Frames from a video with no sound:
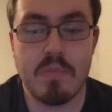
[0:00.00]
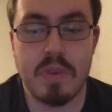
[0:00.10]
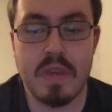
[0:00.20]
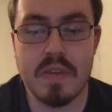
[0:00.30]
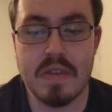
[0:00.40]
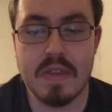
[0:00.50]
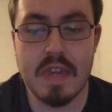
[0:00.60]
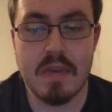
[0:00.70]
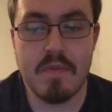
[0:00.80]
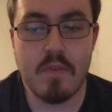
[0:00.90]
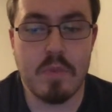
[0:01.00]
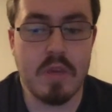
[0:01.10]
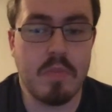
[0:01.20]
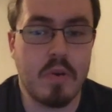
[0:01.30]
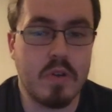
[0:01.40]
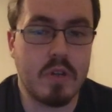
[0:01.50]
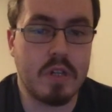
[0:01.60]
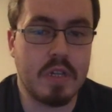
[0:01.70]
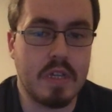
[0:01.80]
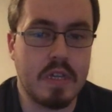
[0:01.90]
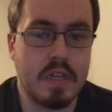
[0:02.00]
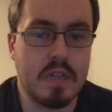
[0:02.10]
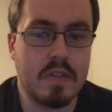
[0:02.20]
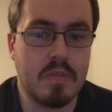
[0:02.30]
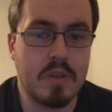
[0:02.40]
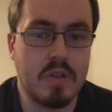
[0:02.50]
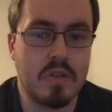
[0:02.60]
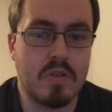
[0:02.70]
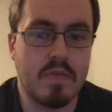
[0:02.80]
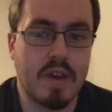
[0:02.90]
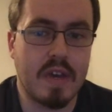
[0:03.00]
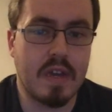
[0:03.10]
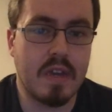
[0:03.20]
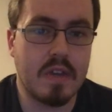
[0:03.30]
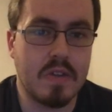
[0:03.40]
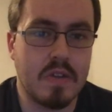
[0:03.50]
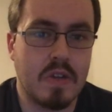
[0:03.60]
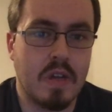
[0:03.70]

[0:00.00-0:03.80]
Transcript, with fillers: plays of the game for me personally against the Minnesota Vikings.